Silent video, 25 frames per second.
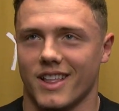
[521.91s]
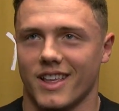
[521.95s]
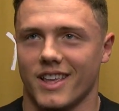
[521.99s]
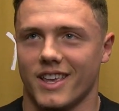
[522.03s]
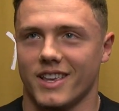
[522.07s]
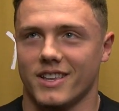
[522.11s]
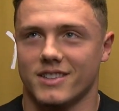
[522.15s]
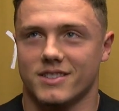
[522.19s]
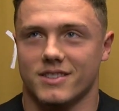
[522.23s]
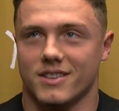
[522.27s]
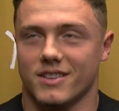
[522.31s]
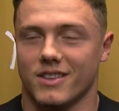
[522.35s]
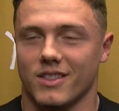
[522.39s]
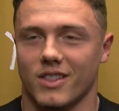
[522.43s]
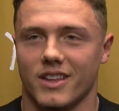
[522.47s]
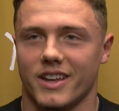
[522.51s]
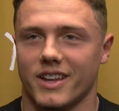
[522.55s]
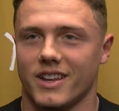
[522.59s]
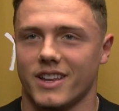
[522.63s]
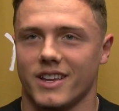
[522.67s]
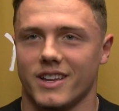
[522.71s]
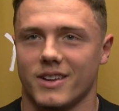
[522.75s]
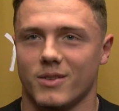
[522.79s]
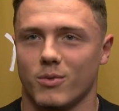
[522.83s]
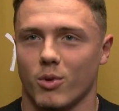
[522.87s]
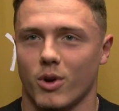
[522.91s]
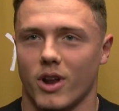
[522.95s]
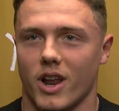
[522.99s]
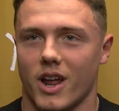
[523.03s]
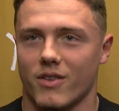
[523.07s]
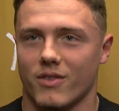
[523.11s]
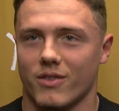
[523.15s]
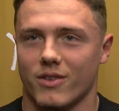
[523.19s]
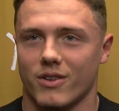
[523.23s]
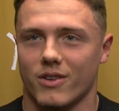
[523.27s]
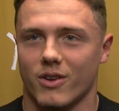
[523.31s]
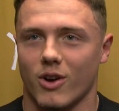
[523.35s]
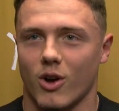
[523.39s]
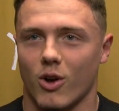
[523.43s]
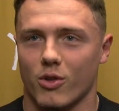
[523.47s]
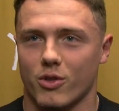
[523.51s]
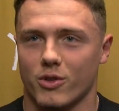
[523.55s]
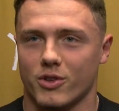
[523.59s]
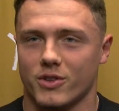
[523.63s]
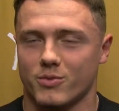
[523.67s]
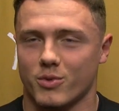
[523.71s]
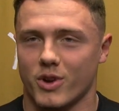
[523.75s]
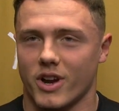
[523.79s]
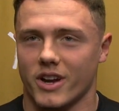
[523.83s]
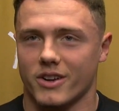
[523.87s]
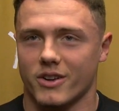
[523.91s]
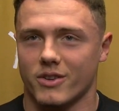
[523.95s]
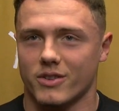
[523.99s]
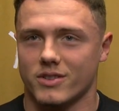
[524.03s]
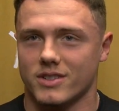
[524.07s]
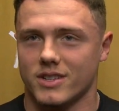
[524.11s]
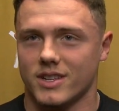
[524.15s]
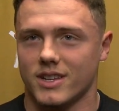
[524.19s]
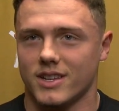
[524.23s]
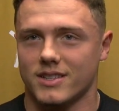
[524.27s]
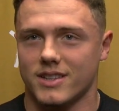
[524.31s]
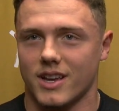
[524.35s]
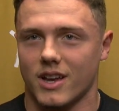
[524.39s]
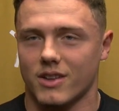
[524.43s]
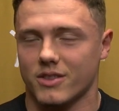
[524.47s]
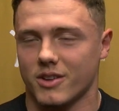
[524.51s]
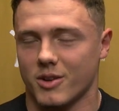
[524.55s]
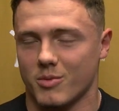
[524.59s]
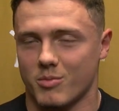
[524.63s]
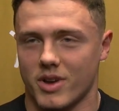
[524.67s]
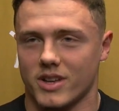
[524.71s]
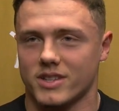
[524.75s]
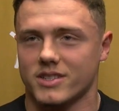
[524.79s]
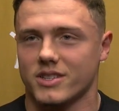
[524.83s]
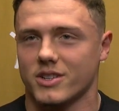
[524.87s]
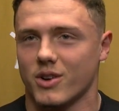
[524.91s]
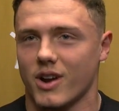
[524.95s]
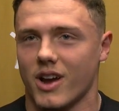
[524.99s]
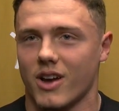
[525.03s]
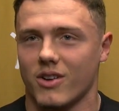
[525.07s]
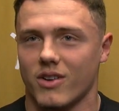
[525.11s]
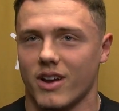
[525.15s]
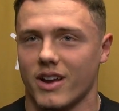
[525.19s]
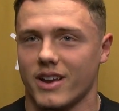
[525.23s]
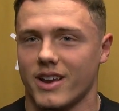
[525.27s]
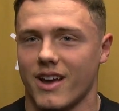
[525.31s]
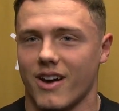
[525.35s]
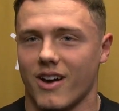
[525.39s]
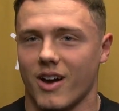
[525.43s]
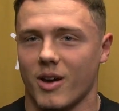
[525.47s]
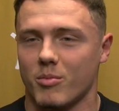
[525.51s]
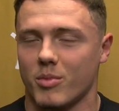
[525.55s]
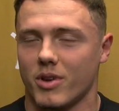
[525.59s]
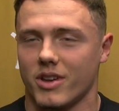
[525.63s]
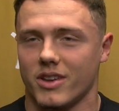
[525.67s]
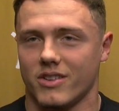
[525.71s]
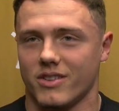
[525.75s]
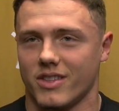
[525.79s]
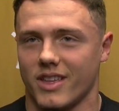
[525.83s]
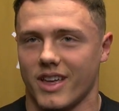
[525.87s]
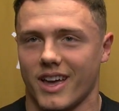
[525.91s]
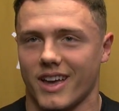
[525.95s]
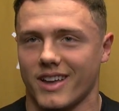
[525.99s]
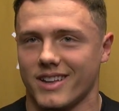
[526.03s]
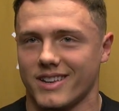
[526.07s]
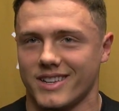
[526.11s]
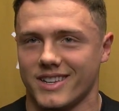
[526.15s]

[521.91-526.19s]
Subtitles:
he's the leading whatever, all these records that he's out there messing around right now, I bet you that.